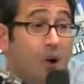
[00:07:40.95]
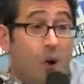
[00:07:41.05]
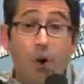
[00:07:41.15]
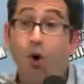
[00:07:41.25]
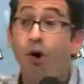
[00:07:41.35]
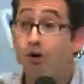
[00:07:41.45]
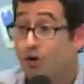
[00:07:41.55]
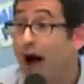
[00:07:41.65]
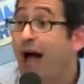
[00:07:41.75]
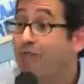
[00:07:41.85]
or
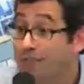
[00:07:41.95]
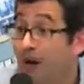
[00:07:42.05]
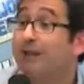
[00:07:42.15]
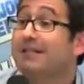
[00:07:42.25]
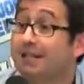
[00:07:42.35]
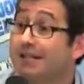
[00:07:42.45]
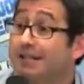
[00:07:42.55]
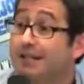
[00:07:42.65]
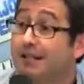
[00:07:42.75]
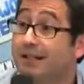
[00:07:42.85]
drive buses